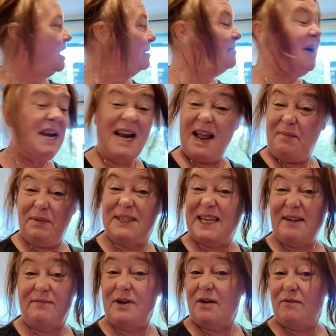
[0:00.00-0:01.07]
And my neighbours
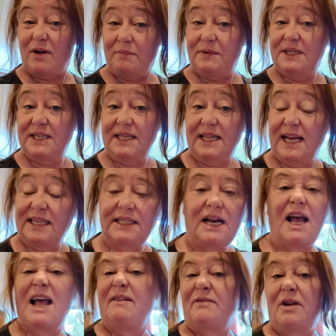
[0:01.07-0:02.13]
have no rubbish in theirs, and
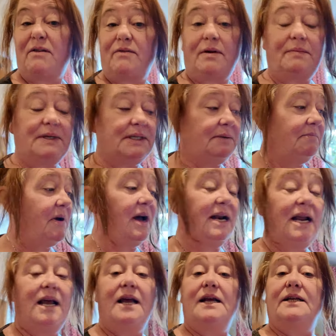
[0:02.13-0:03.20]
I have no rubbish in
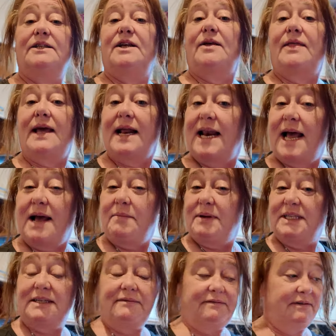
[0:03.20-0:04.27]
mine. So they allow
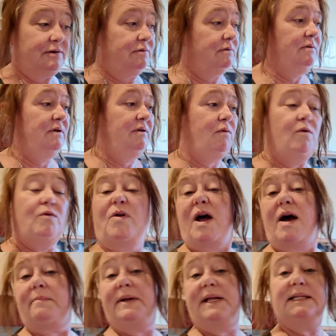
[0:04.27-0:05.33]
me to fill all
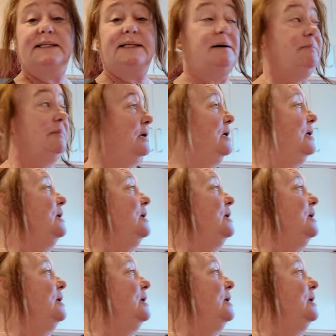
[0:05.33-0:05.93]
our bins up.